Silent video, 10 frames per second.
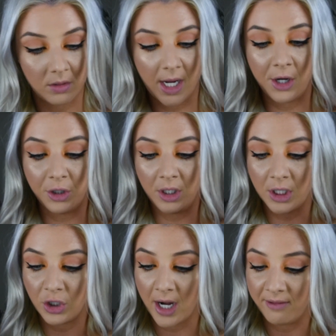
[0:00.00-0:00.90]
I usually
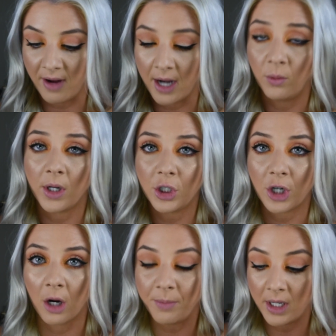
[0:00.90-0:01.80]
just try to find what's
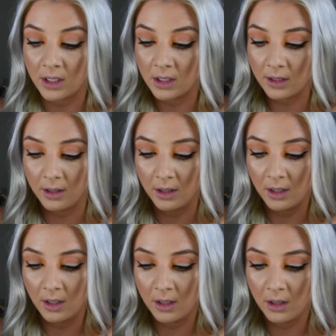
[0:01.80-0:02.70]
sharpened.
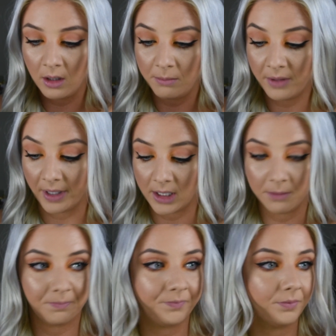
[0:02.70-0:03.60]
Perfect.
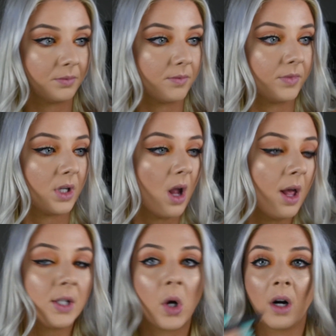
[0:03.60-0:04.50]

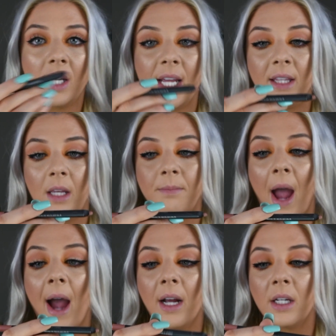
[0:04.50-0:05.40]
So I'm going to take the
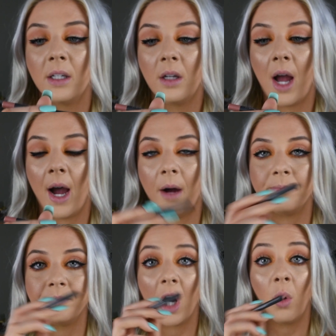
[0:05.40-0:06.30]
MAC
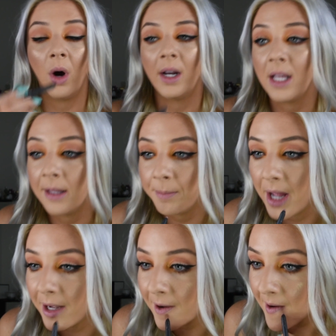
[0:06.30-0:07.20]
Oh Honey lip
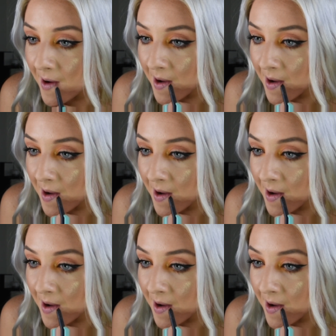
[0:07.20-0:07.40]
liner.